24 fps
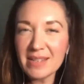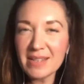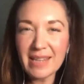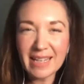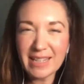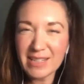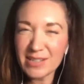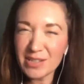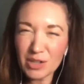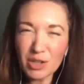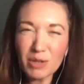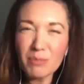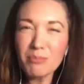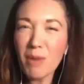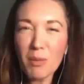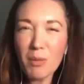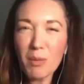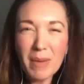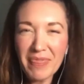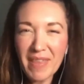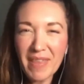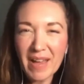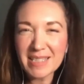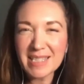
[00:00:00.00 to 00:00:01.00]
there a
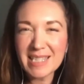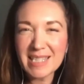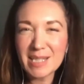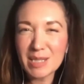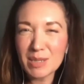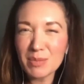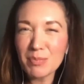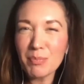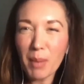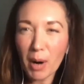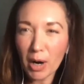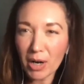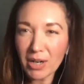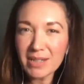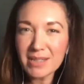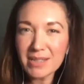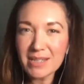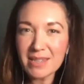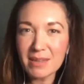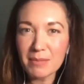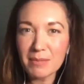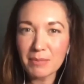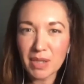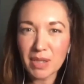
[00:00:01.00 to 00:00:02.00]
moment that
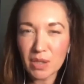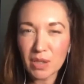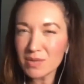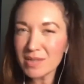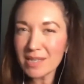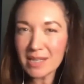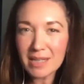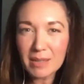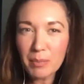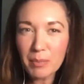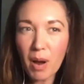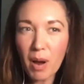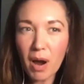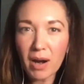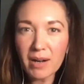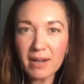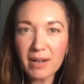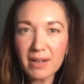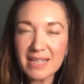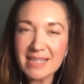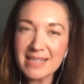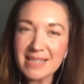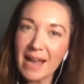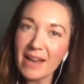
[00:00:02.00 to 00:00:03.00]
sparked the music
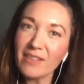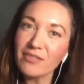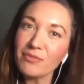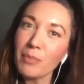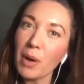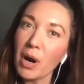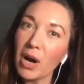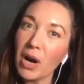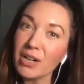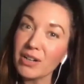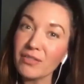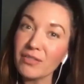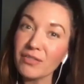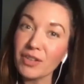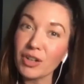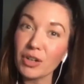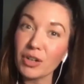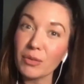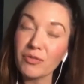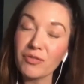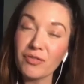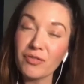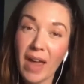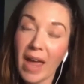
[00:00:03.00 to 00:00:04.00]
part? Is that part of
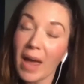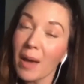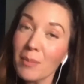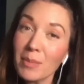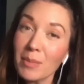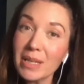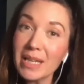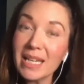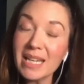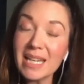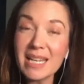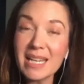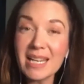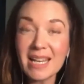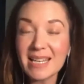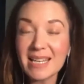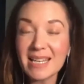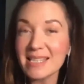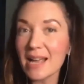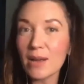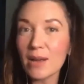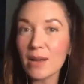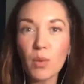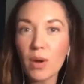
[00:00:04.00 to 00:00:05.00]
your family? Is
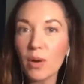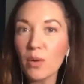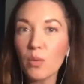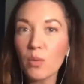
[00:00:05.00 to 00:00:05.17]
that what?